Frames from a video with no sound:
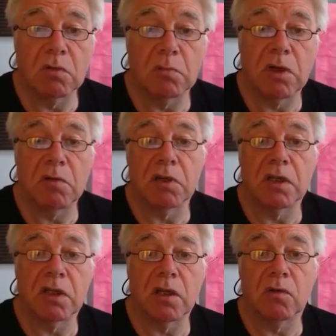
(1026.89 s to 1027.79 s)
comparing a
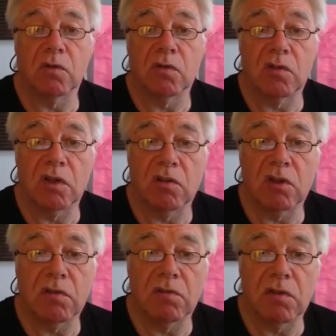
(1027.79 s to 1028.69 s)

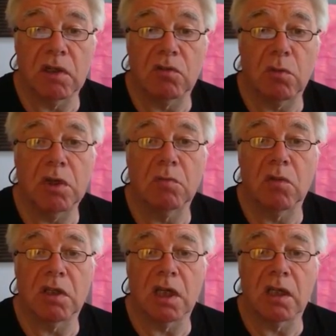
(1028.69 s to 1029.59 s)
1000cc V twin
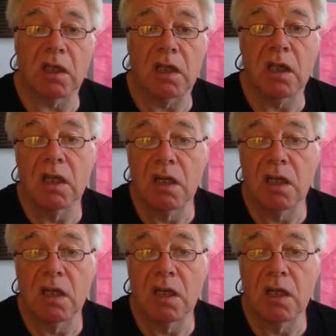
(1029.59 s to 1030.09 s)
with a